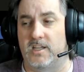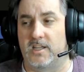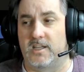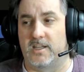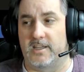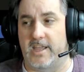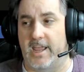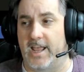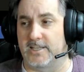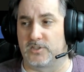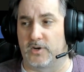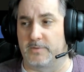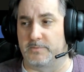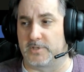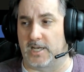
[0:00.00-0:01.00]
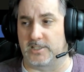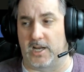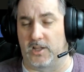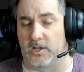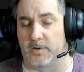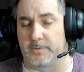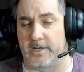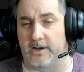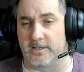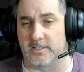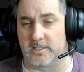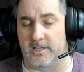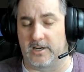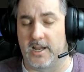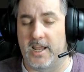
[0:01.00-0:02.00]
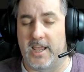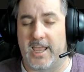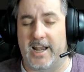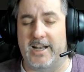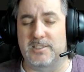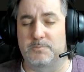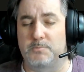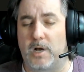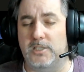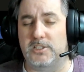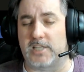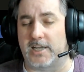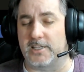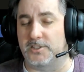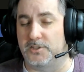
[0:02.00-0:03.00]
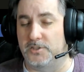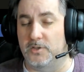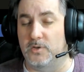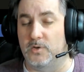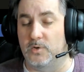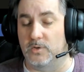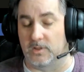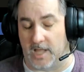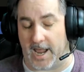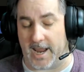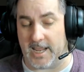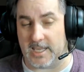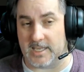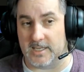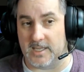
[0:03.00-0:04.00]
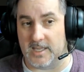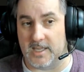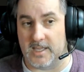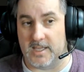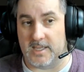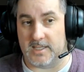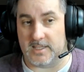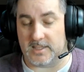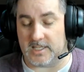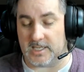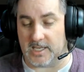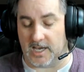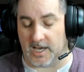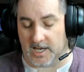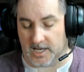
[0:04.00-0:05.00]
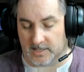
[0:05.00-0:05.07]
SRM/LRM carriers in there. And as much as I do like the